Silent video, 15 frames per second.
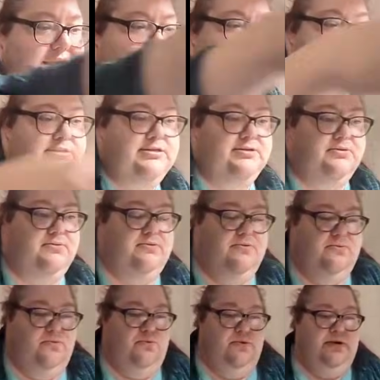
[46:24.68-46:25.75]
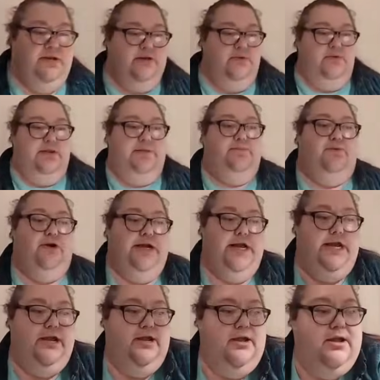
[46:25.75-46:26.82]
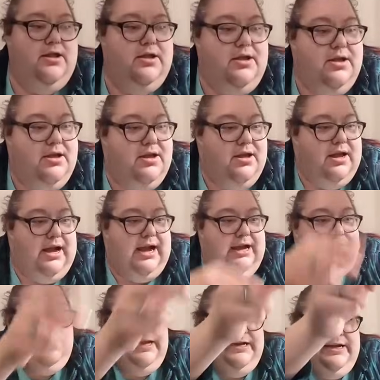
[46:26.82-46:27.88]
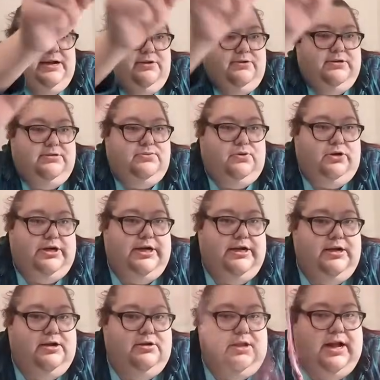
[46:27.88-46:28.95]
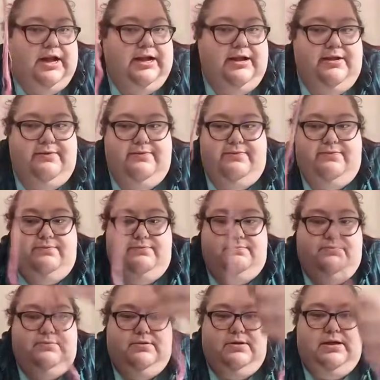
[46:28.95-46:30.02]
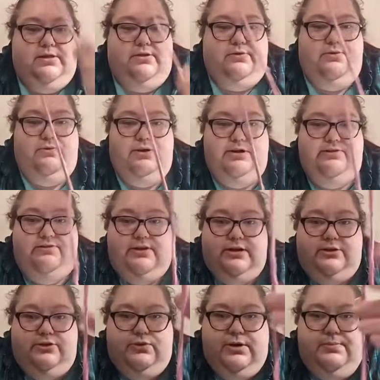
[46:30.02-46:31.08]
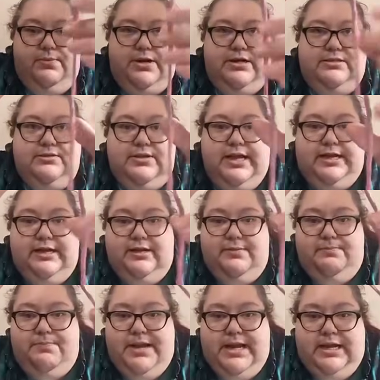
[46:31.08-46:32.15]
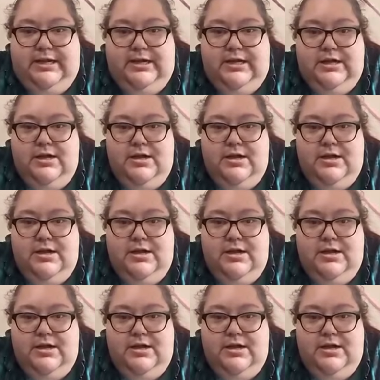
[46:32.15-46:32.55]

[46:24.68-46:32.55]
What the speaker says: and it's really, really pretty. I like how it's working out. I have other threads stuck to it, but it's like a pink